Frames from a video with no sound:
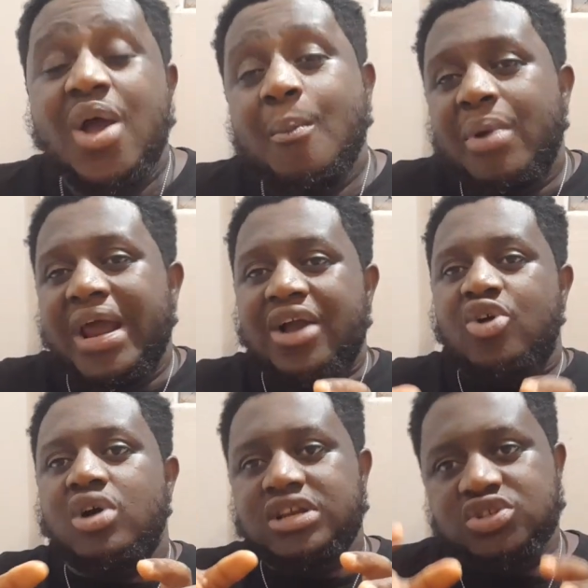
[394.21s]
But
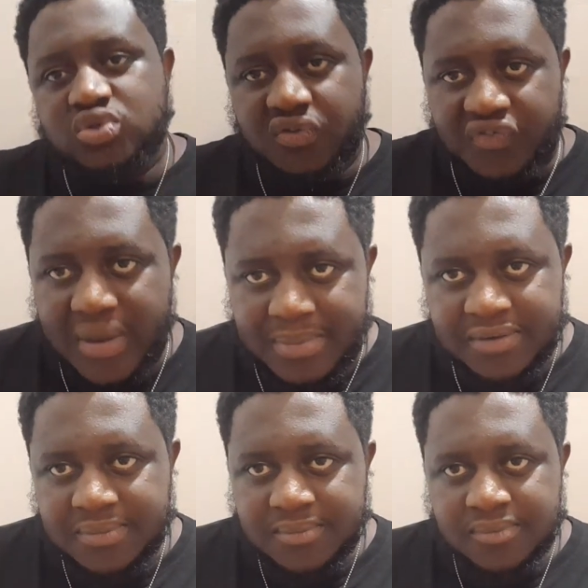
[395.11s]
according to Femi,
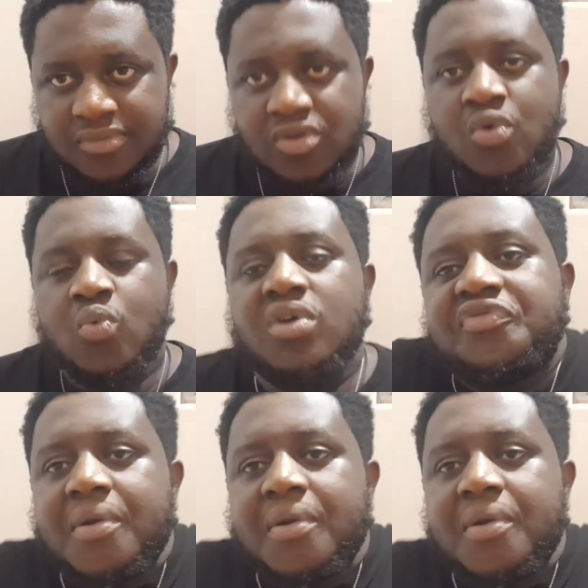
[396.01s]
what